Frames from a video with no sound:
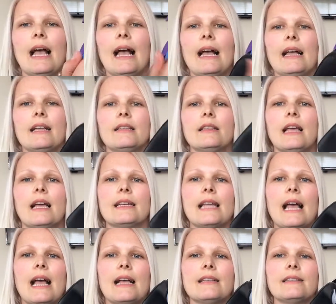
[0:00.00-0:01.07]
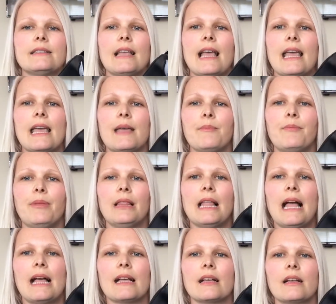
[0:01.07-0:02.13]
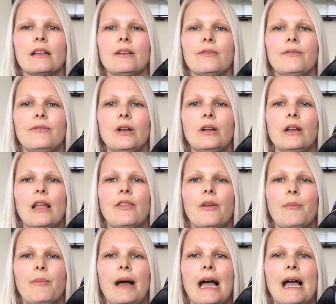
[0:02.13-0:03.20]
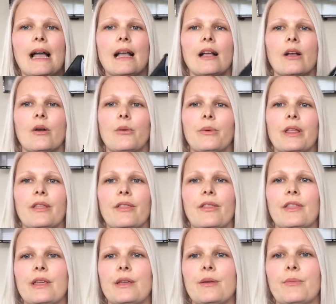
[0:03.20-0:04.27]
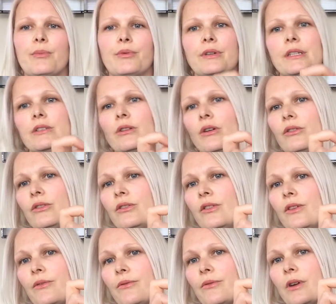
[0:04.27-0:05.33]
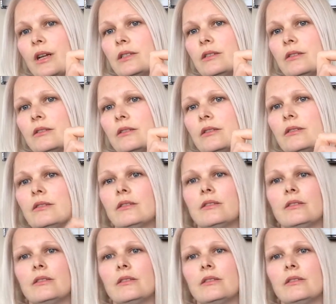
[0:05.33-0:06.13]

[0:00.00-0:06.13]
and that has a black faux leather back with the print on the front.